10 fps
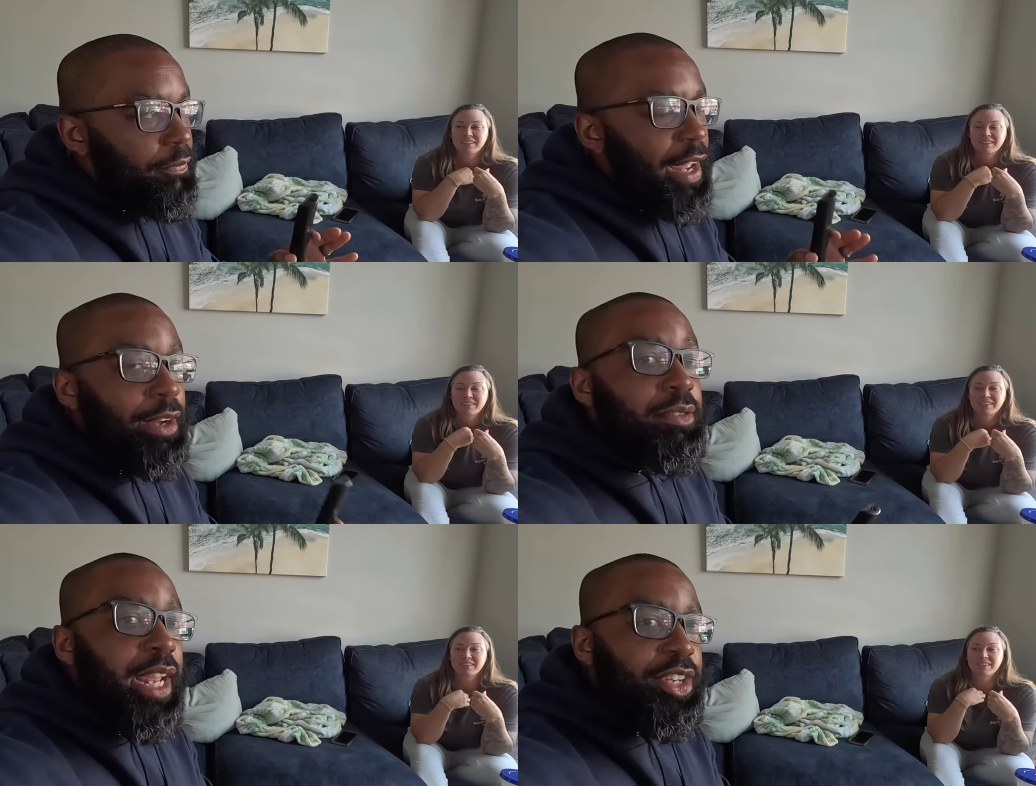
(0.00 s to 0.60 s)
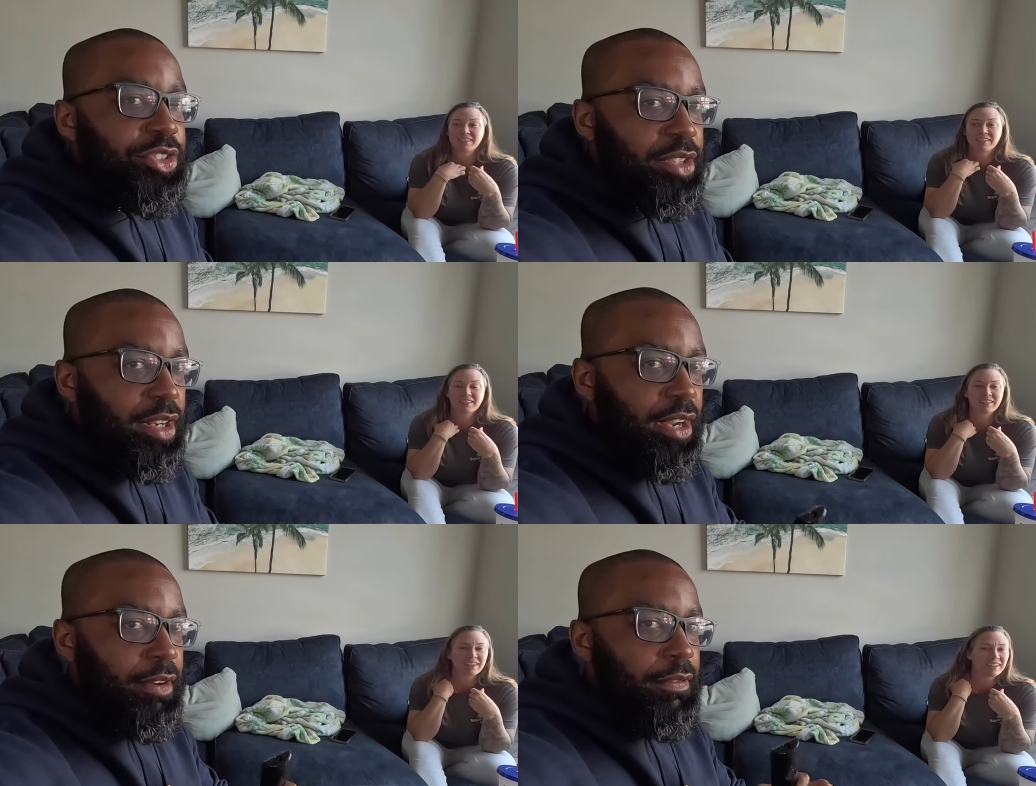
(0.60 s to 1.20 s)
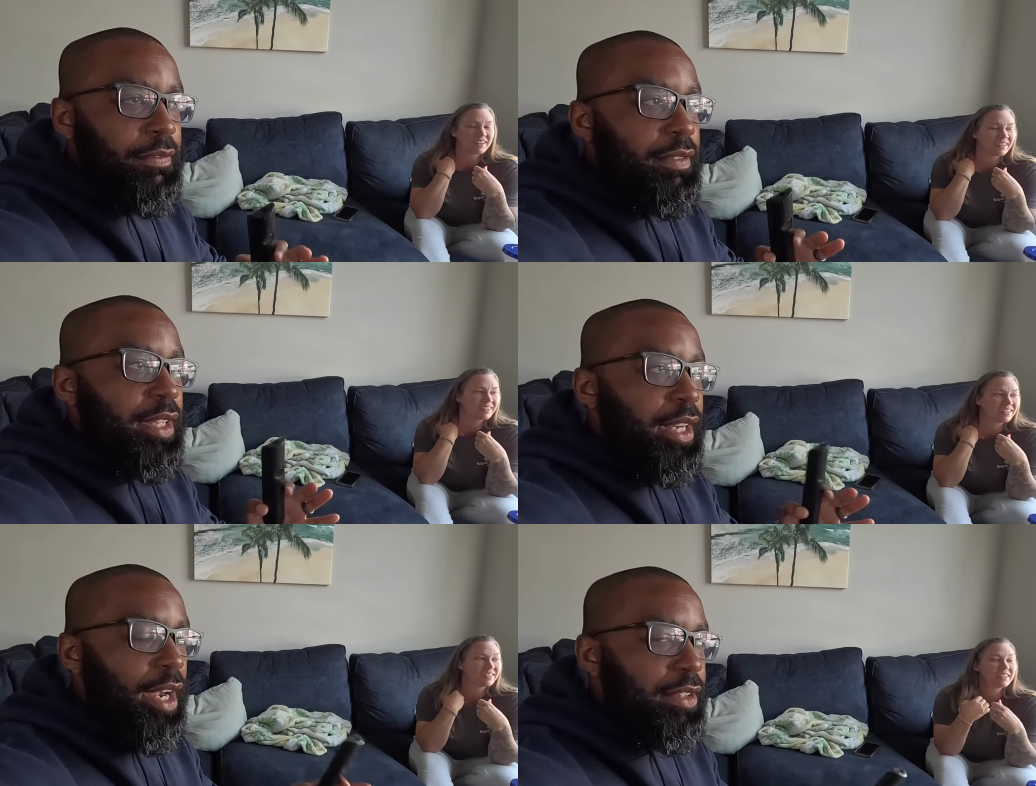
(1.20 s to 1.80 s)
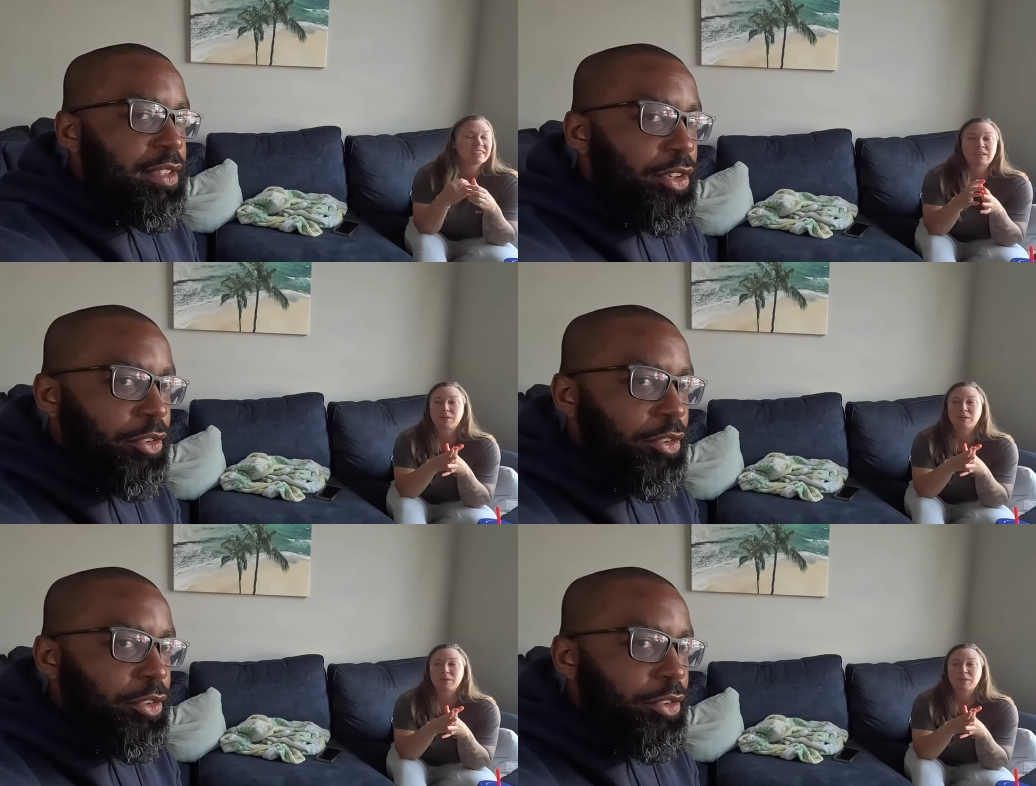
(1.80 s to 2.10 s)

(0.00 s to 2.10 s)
Speaker 1: foundation of the content